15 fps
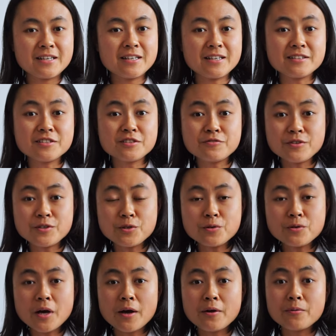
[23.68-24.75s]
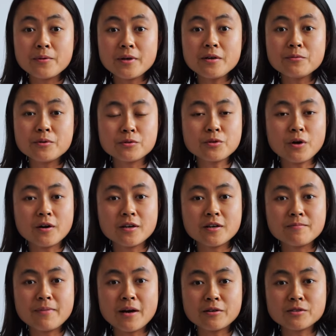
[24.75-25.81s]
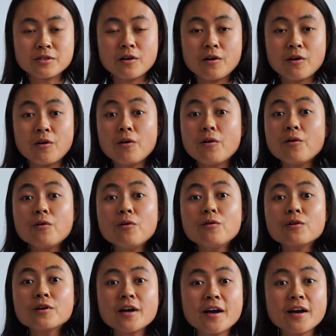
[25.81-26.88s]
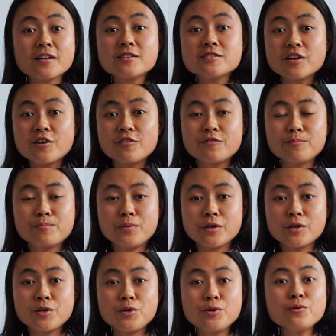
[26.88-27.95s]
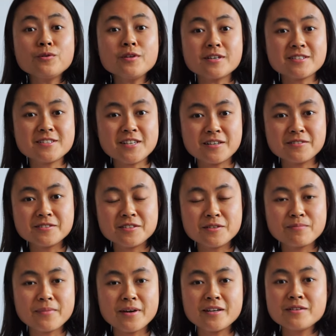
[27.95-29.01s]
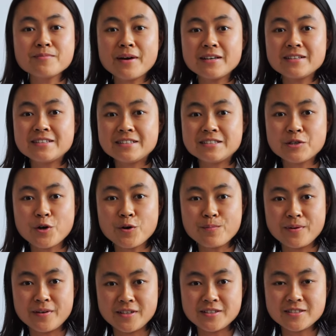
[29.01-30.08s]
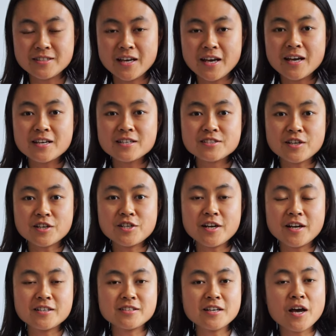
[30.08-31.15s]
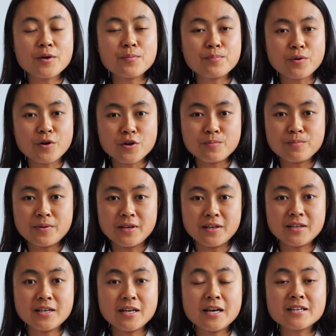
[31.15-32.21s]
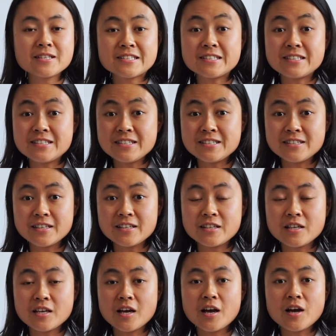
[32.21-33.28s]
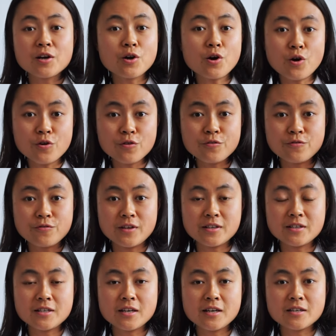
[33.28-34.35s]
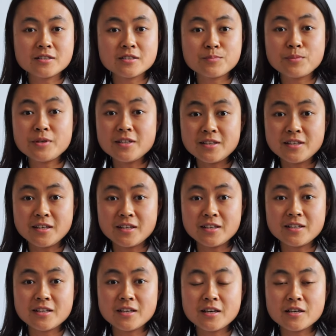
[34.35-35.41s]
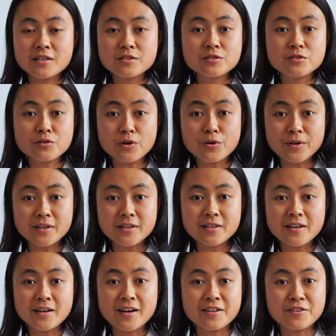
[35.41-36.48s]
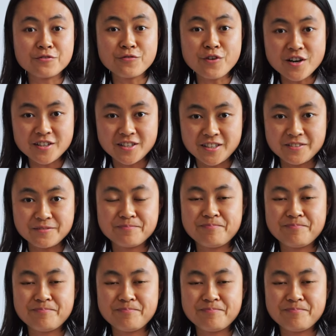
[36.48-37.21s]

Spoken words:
In this video, we will talk about all kinds of peculiar sounds made by these openings, such as burping, sneezing, coughing, spitting, snoring, and farting.